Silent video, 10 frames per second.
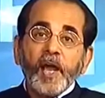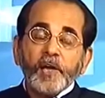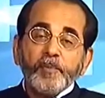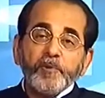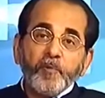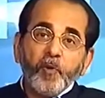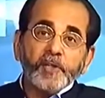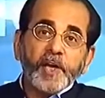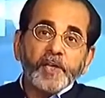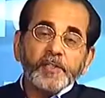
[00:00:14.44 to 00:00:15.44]
and
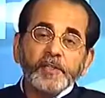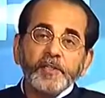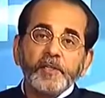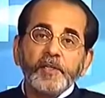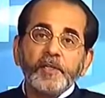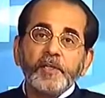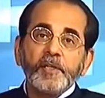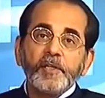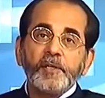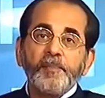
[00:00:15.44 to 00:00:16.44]
before that
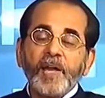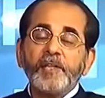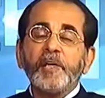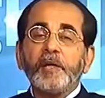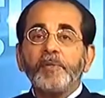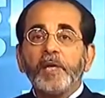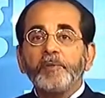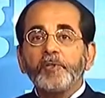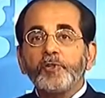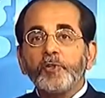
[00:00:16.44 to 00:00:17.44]
the maritime
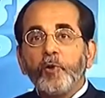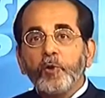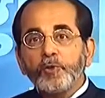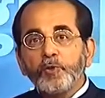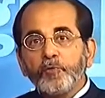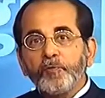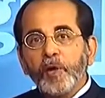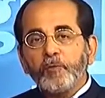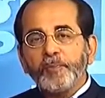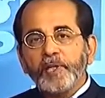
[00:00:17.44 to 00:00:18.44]
dimension also
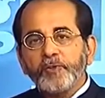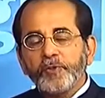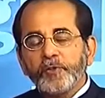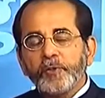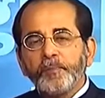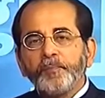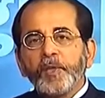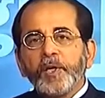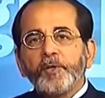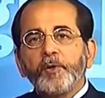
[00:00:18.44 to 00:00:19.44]
found mention
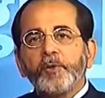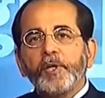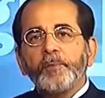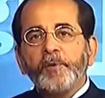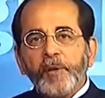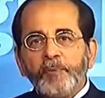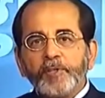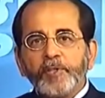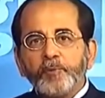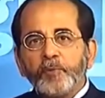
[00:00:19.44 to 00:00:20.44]
during Prime
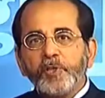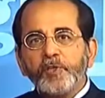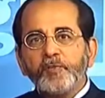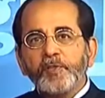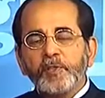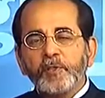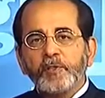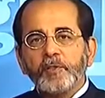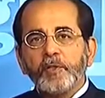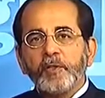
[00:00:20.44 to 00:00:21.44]
Minister Modi's
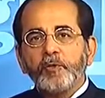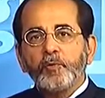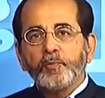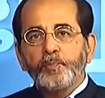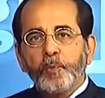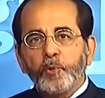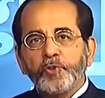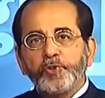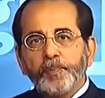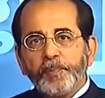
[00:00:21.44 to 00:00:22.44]
visits to
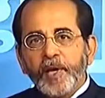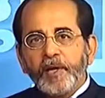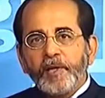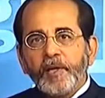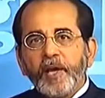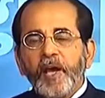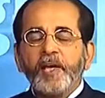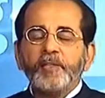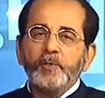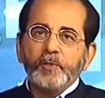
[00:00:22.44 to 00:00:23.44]
both Japan
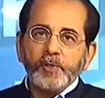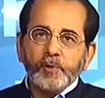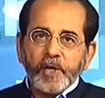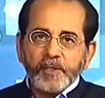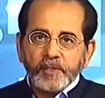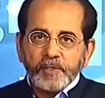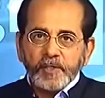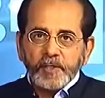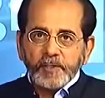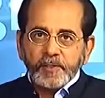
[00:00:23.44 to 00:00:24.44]
and to the United
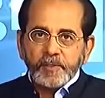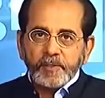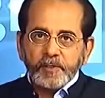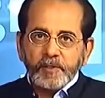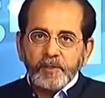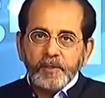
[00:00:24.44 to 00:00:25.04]
States.